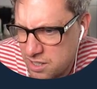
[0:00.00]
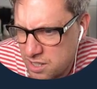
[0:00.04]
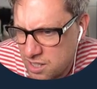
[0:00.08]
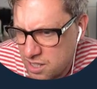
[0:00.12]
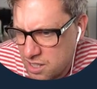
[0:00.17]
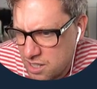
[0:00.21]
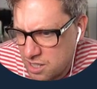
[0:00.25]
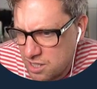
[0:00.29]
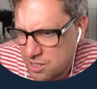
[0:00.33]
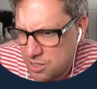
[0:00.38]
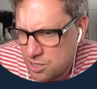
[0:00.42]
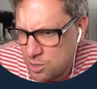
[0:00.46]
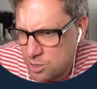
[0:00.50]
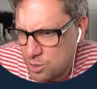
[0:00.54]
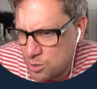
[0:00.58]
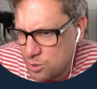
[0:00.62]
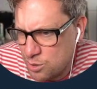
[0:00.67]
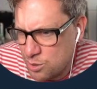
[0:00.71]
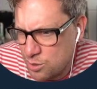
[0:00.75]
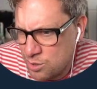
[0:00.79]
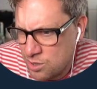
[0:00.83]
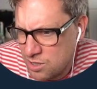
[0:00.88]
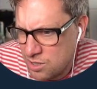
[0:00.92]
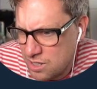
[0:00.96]
To
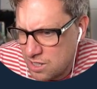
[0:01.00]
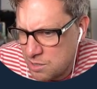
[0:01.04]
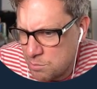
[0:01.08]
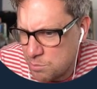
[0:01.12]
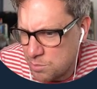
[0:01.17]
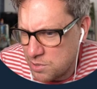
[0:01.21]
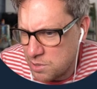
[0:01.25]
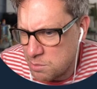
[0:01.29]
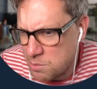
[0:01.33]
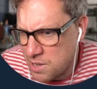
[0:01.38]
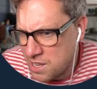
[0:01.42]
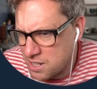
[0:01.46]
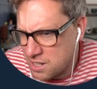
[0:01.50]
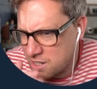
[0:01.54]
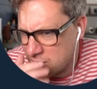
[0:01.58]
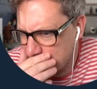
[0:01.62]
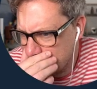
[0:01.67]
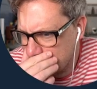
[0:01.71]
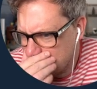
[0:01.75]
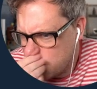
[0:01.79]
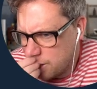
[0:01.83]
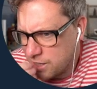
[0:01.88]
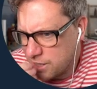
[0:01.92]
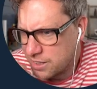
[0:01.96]
do, implement,
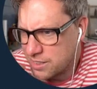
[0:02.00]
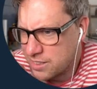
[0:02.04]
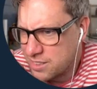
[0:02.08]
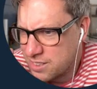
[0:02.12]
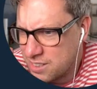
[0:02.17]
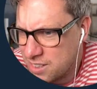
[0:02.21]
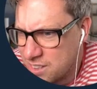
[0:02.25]
thanks.